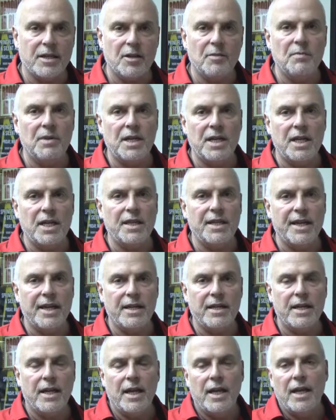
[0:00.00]
committee
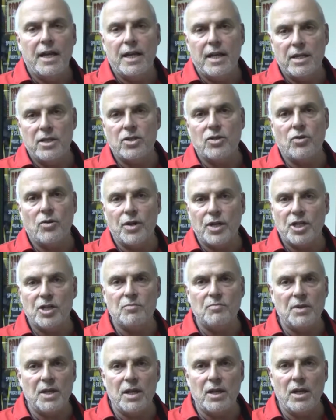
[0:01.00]
that is going to
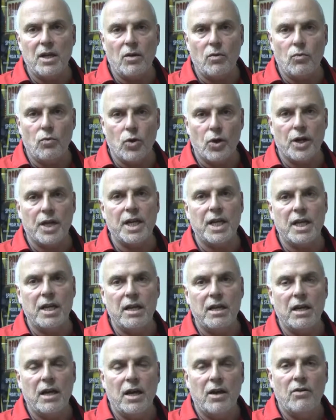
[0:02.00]
be
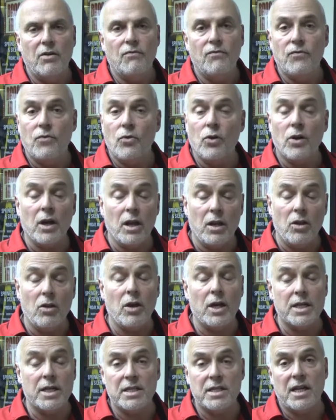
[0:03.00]
working for a
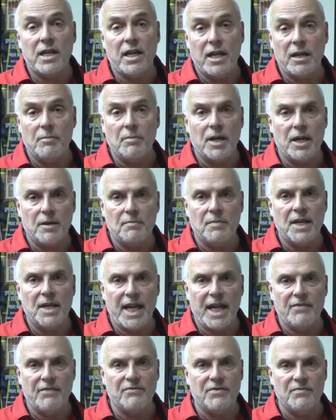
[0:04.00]
long time on
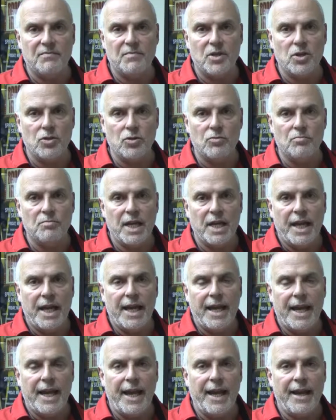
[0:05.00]
behalf of Bloom,
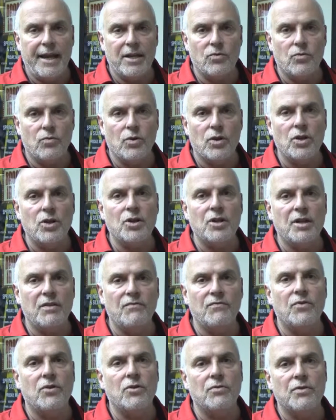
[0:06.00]
and we're looking
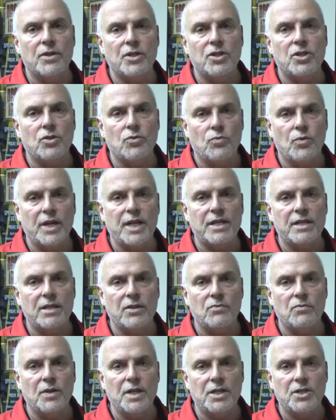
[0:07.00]
forward to the ways
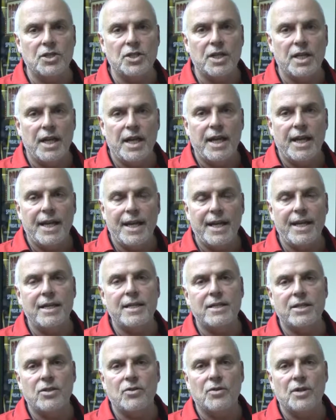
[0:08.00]
in which it
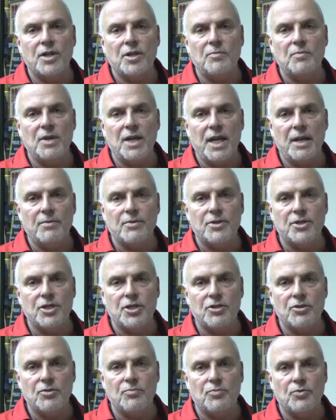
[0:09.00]
is going to be able
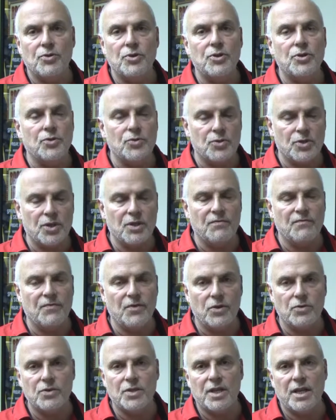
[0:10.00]
to produce. The
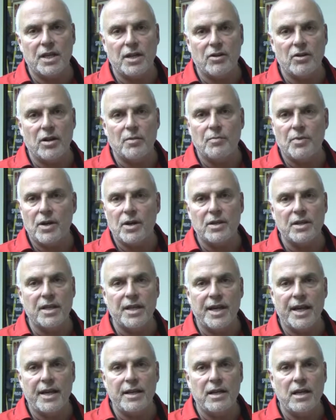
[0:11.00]
folks that are a part of
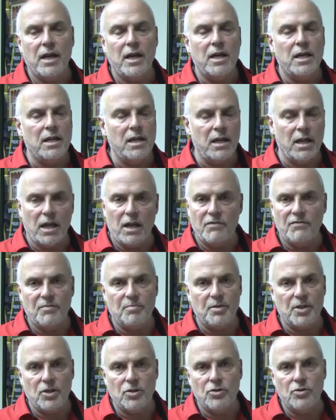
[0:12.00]
that love
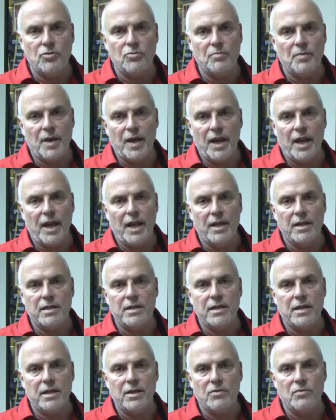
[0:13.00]
Bloom,
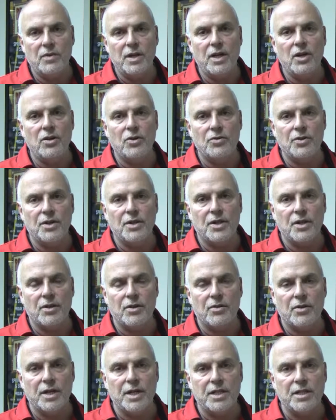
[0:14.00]
and we know that they're
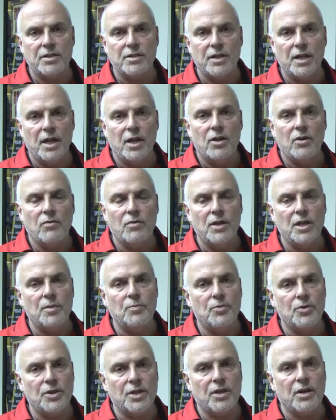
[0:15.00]
going to really
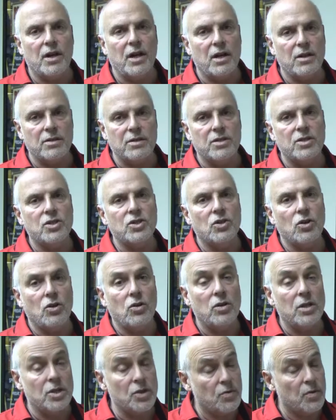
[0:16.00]
put their heart and
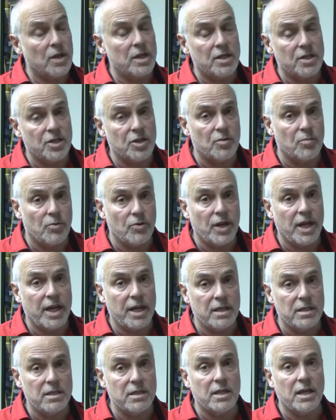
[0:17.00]
soul, as well as their
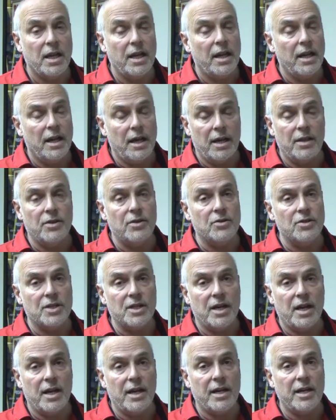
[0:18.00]
brains and their
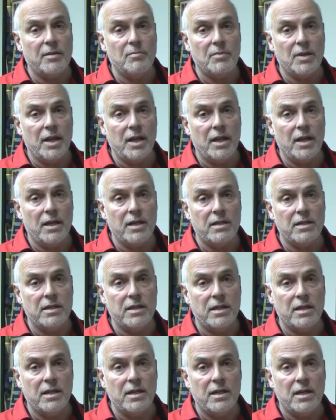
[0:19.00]
time and
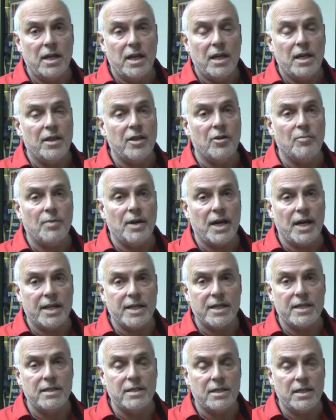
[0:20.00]
their
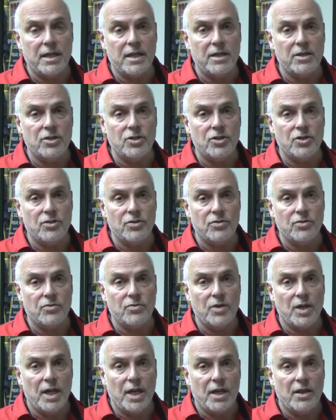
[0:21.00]
bodies
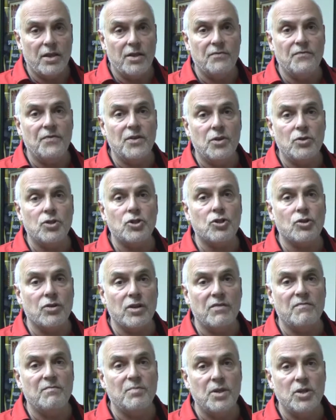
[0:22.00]
into the future
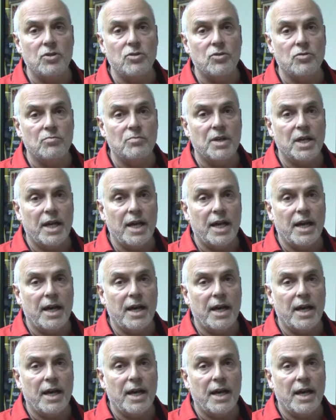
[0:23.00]
of Bloom,